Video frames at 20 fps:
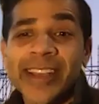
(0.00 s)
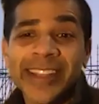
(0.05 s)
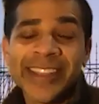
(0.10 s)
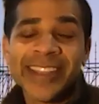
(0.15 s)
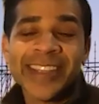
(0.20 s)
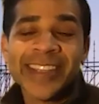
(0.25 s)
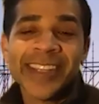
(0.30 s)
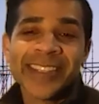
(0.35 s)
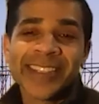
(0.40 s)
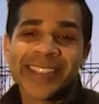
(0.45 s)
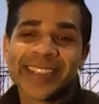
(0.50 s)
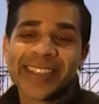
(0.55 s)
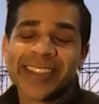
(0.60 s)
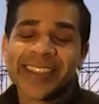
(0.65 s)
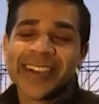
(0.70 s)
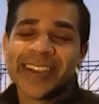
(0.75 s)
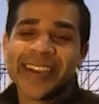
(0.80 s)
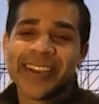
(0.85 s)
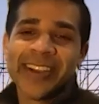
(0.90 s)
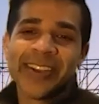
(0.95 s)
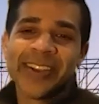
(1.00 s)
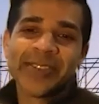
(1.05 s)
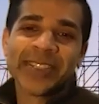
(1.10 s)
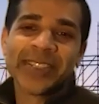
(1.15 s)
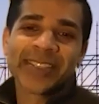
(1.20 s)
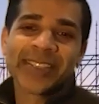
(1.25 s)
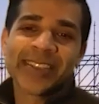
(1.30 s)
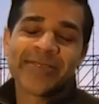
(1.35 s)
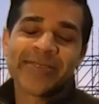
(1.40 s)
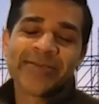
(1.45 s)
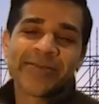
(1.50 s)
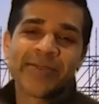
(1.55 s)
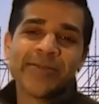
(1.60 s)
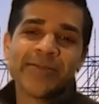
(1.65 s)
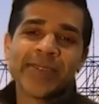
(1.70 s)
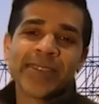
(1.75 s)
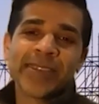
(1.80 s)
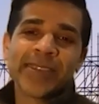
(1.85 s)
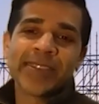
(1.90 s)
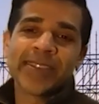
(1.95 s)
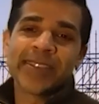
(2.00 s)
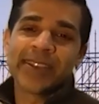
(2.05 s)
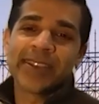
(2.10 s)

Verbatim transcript: I think it's, I would say for me,